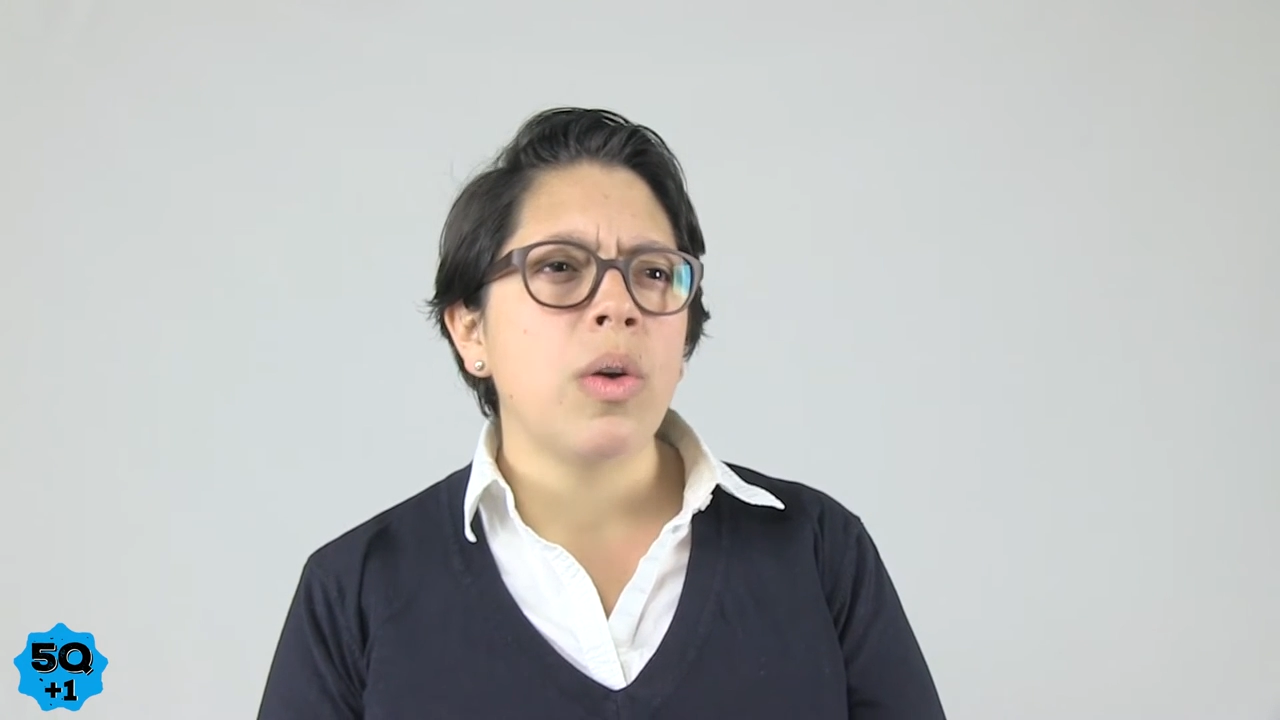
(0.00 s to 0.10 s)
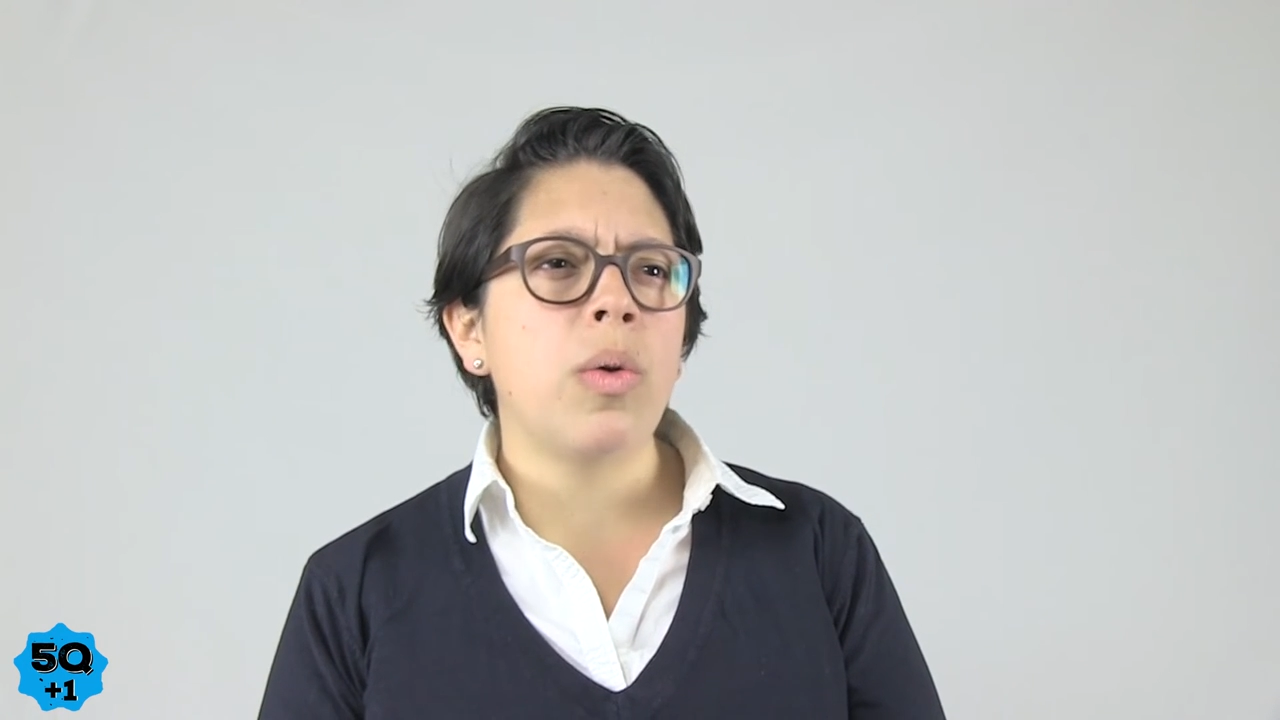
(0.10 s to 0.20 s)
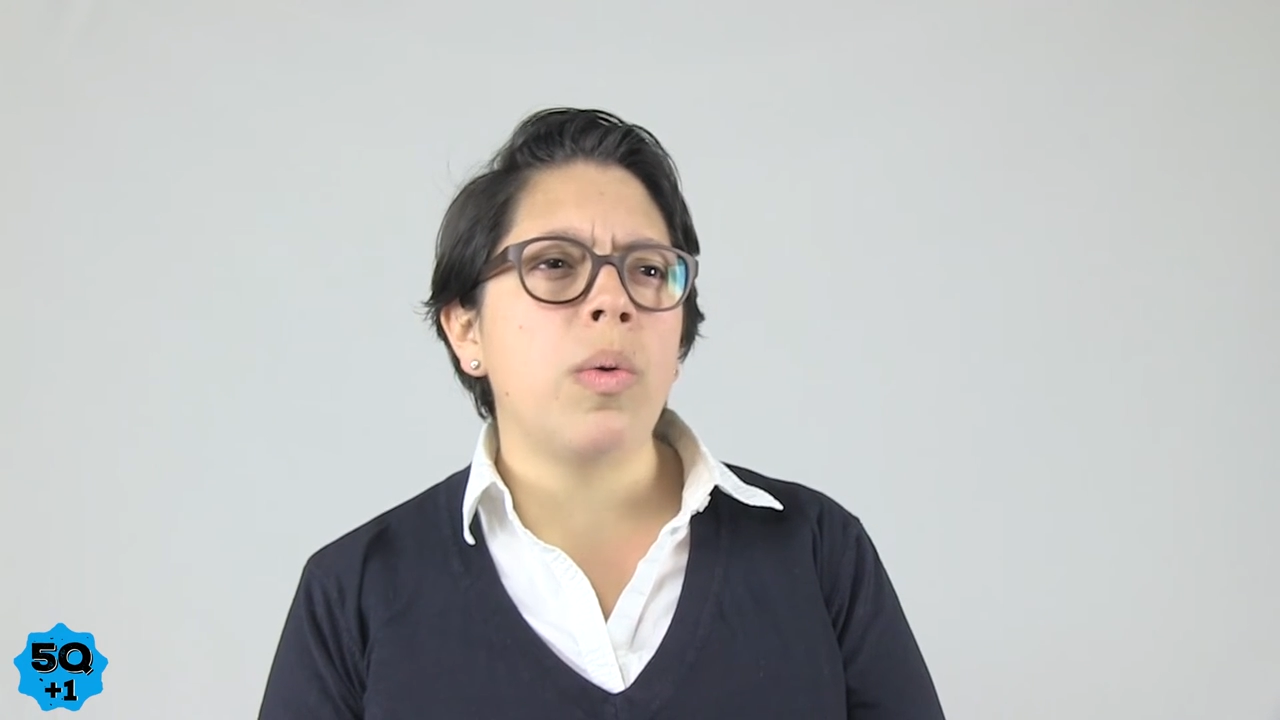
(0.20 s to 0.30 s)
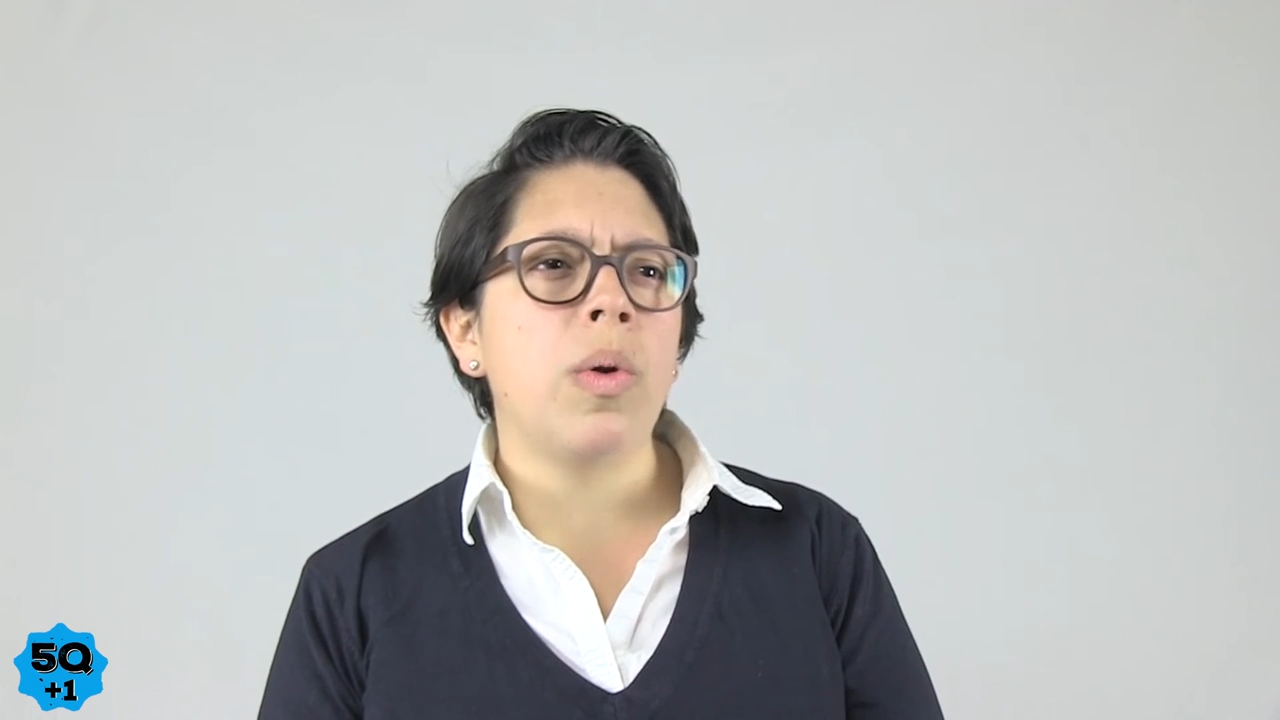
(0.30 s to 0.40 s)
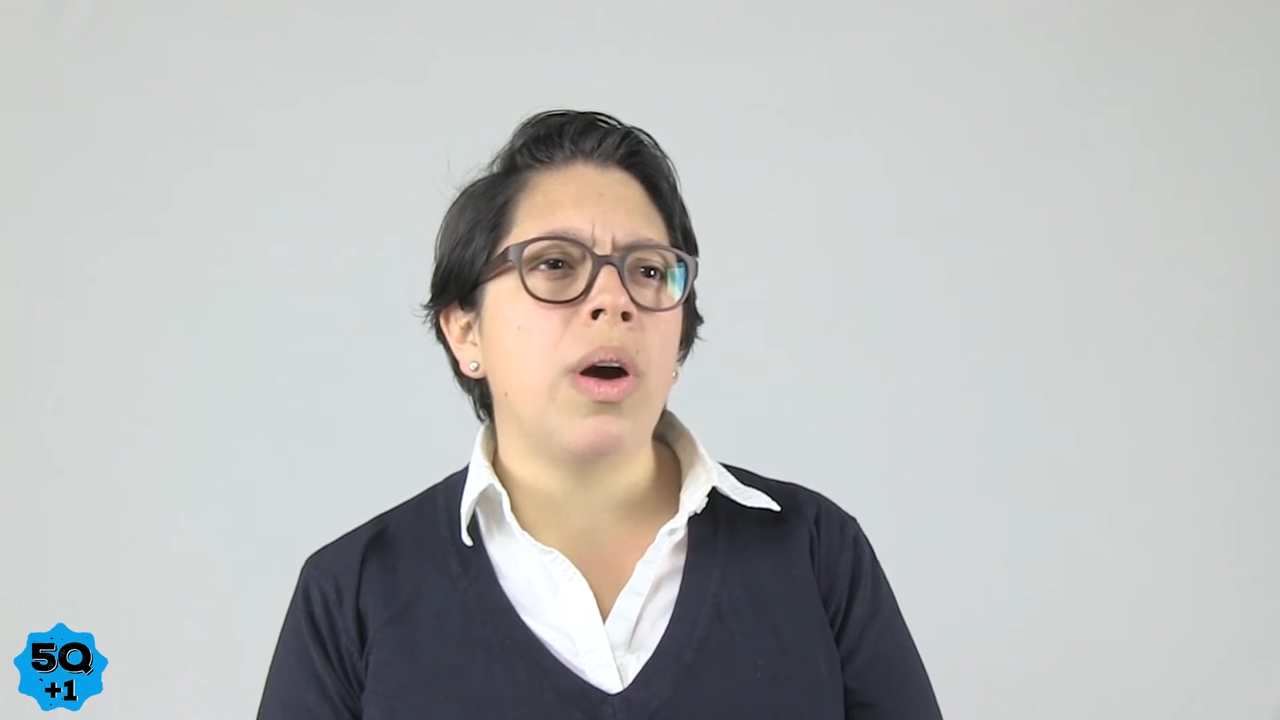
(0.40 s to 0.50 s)

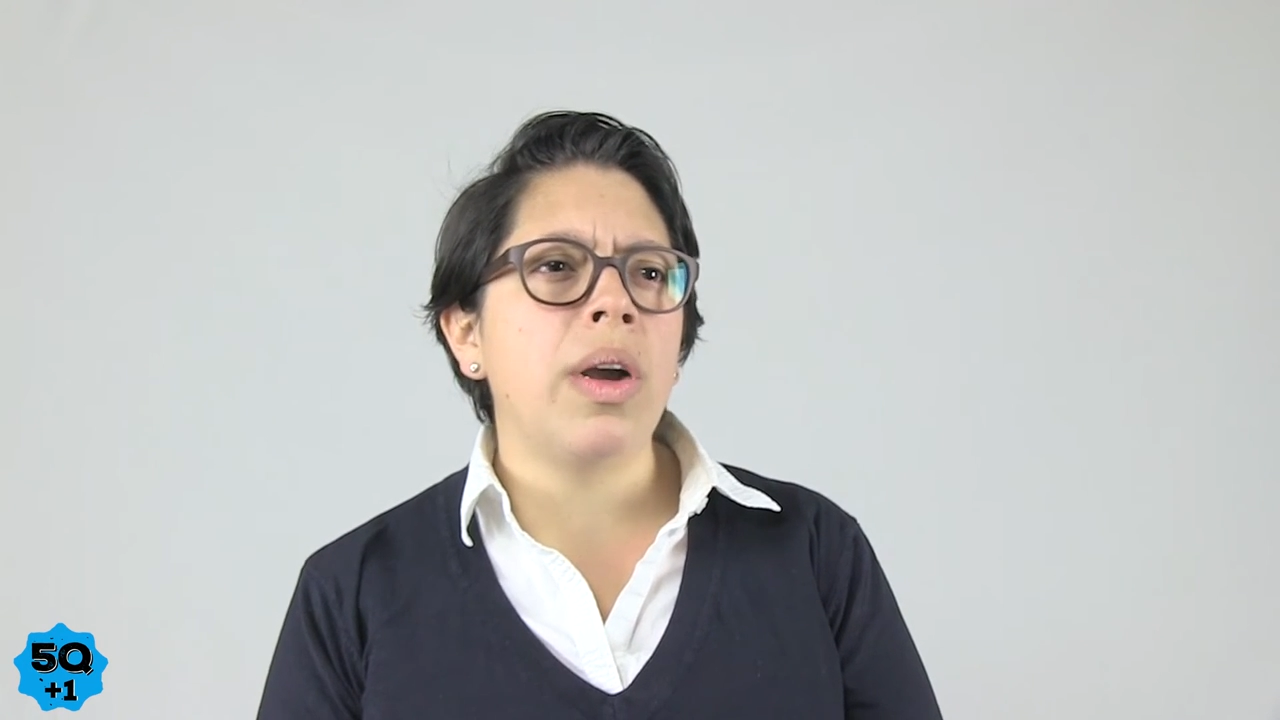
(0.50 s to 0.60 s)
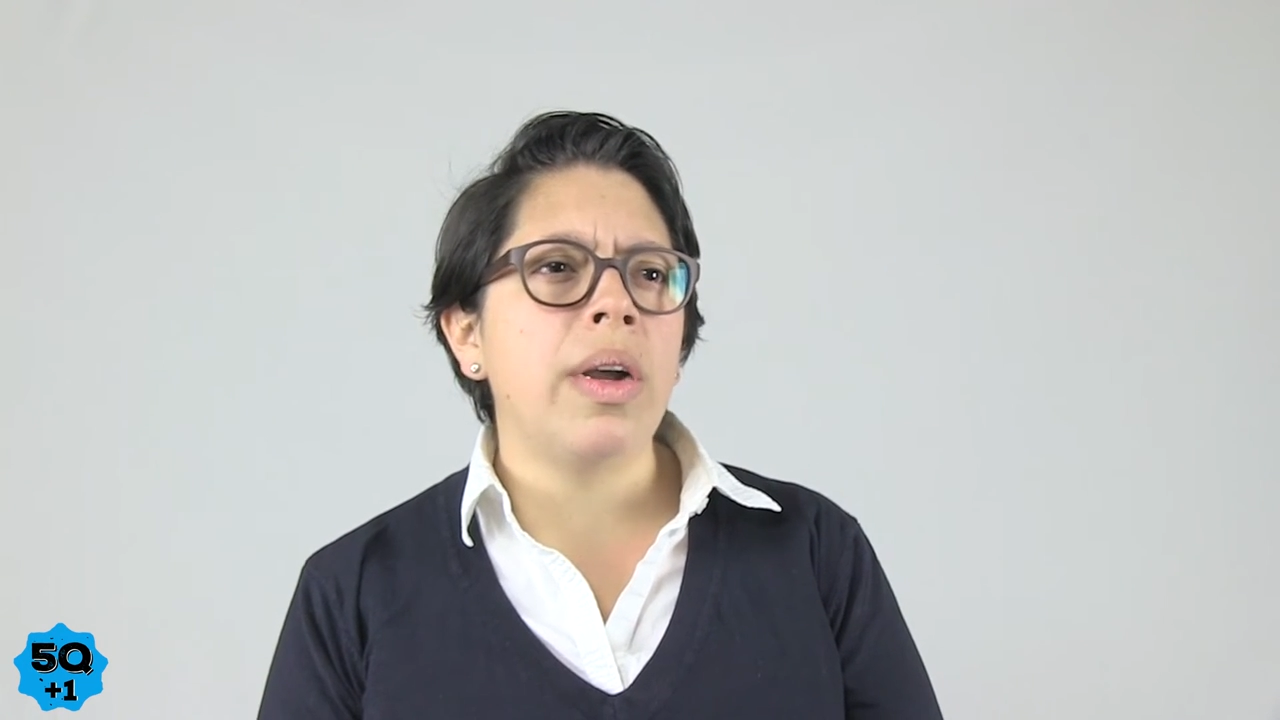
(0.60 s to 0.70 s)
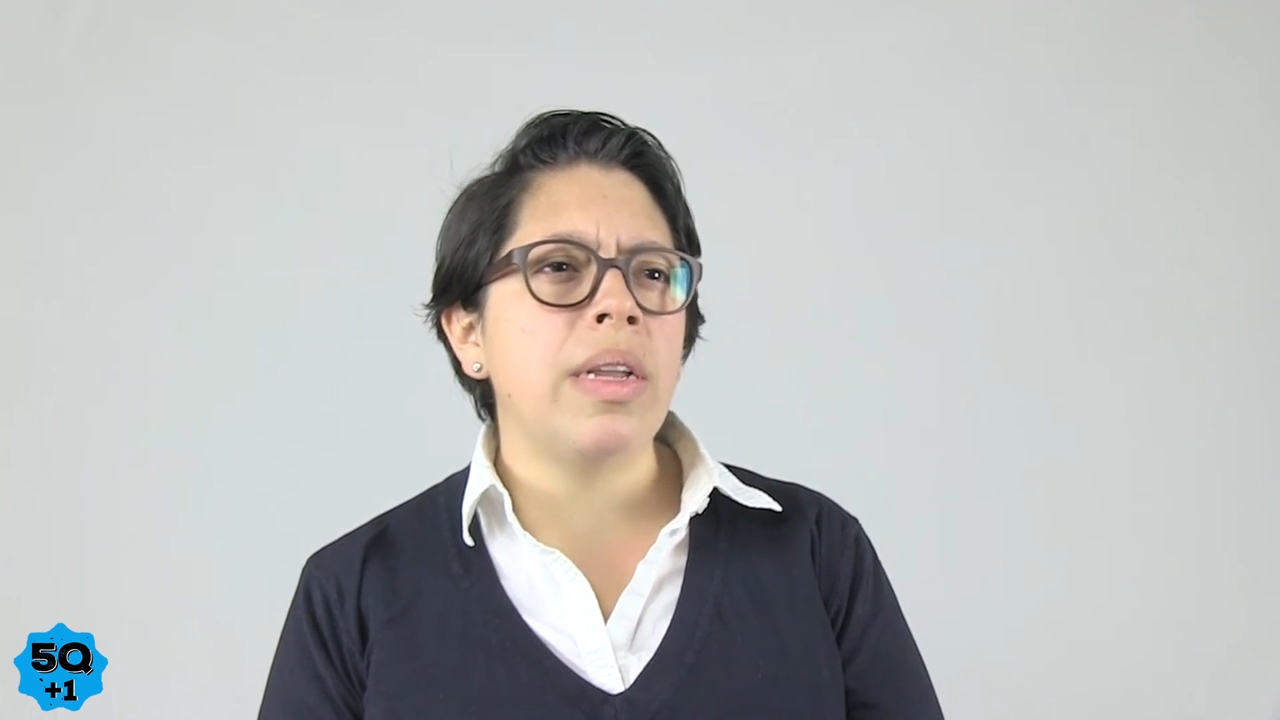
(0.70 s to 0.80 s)
who are